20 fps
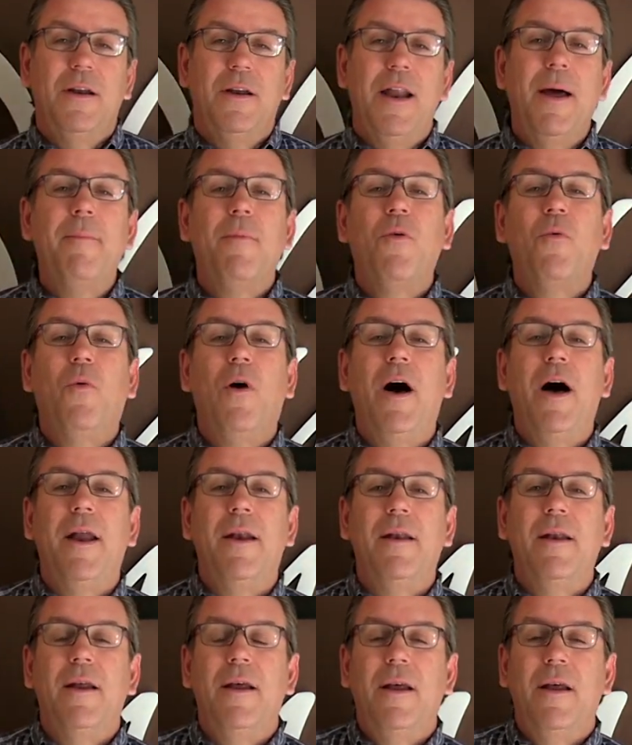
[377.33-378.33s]
Number
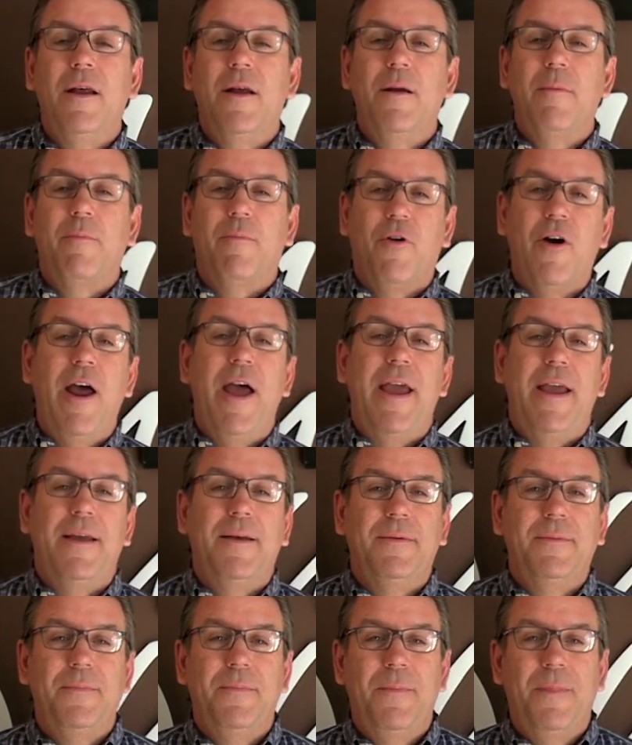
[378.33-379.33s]
one, pray.
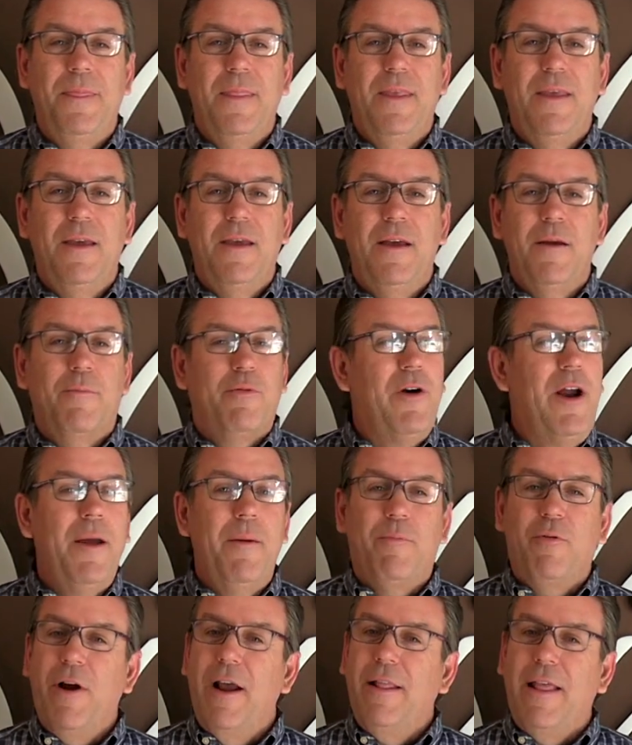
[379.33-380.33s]

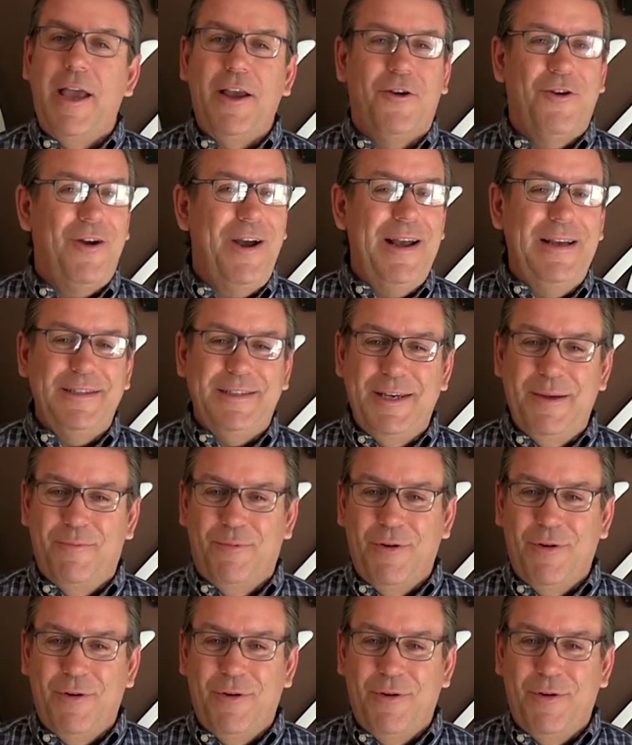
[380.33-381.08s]
Pray like crazy.